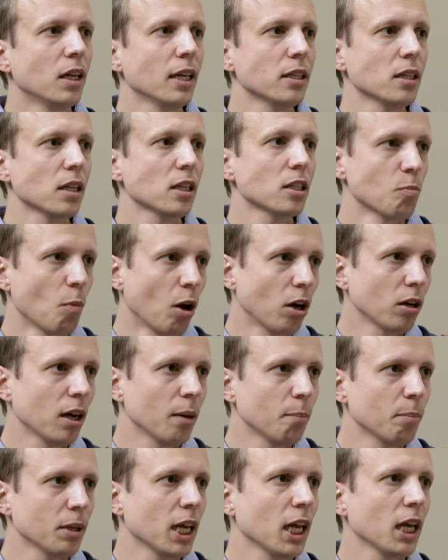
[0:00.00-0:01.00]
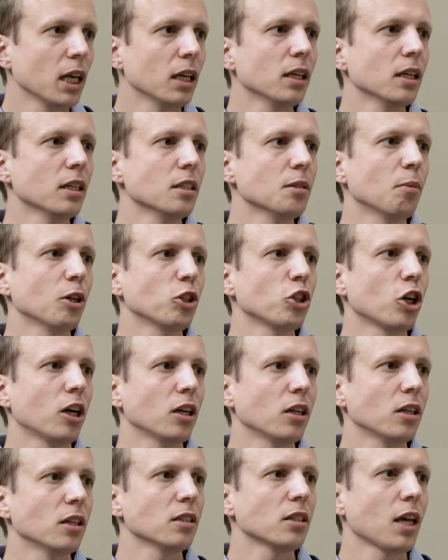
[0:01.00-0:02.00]
as a small company is much
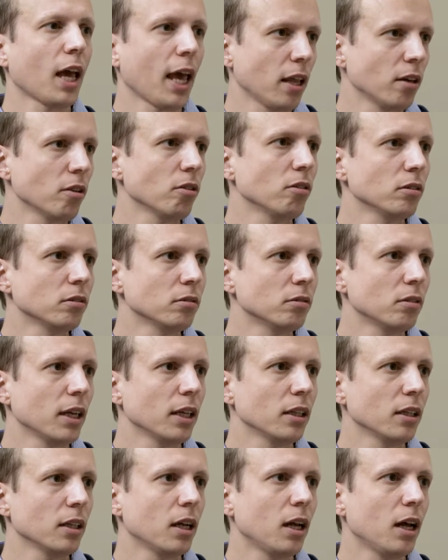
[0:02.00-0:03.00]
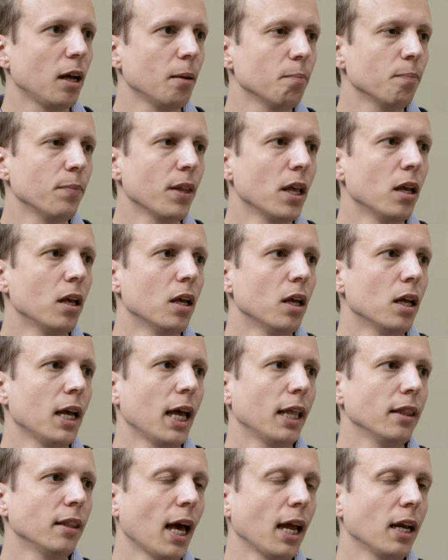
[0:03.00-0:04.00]
harder to handle right mm-hmm. um,
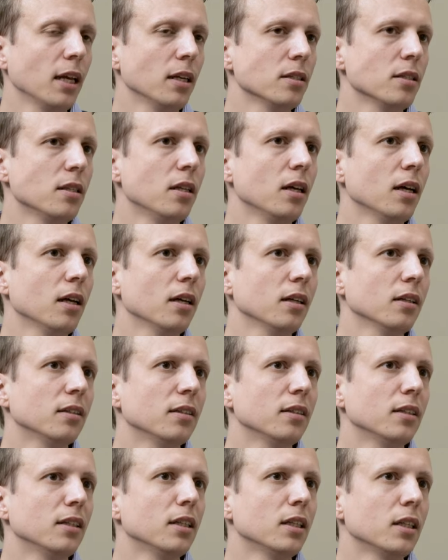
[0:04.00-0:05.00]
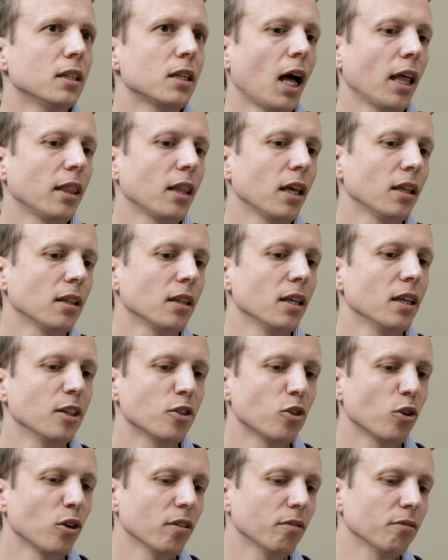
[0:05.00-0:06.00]
and that is the i think the
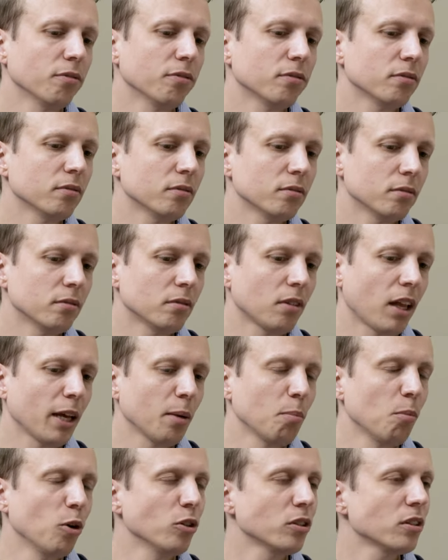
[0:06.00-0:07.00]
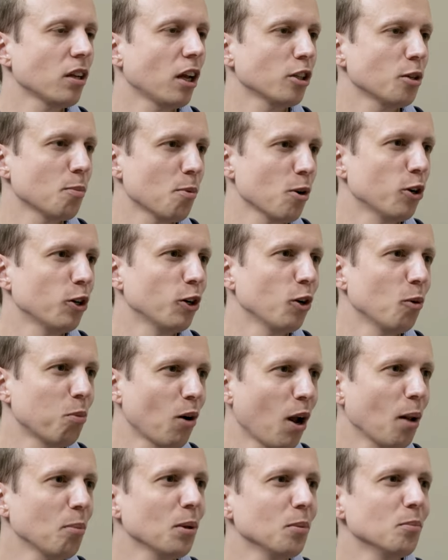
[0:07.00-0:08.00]
sort of like most entrepreneurial
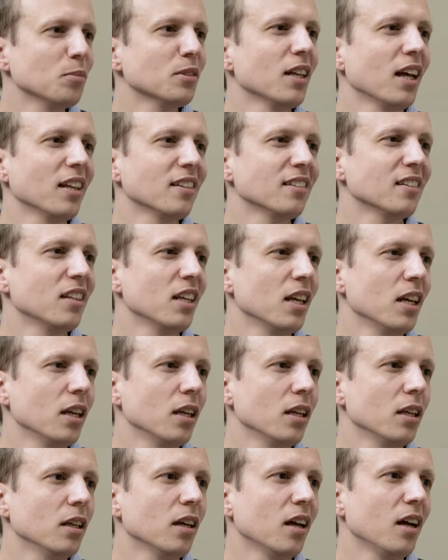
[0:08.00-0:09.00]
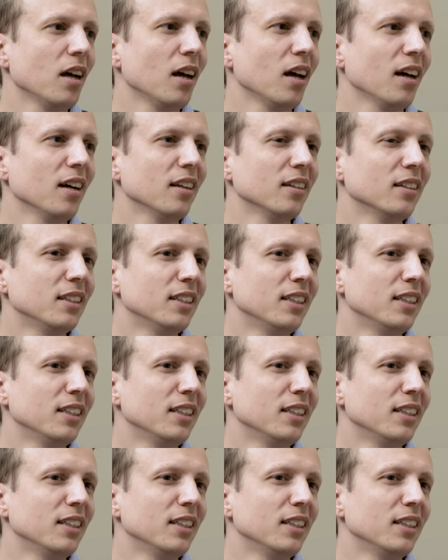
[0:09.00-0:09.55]
problems. That's the uh,